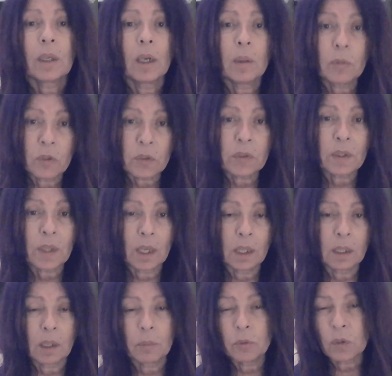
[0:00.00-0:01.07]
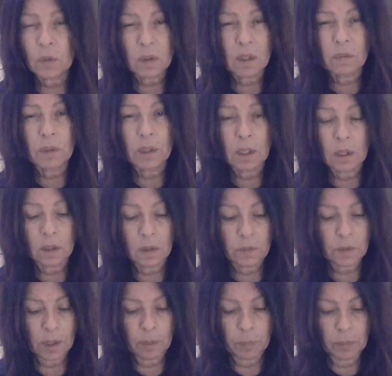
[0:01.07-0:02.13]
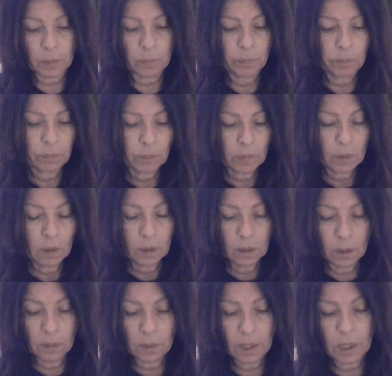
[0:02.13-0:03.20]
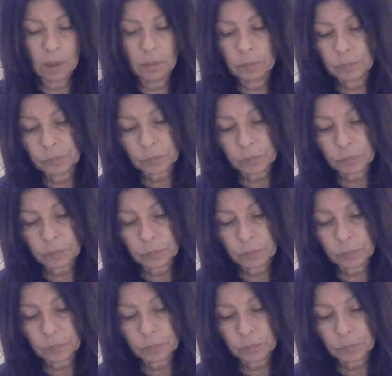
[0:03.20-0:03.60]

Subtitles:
I'm just saying, I'm just giving an example. All right.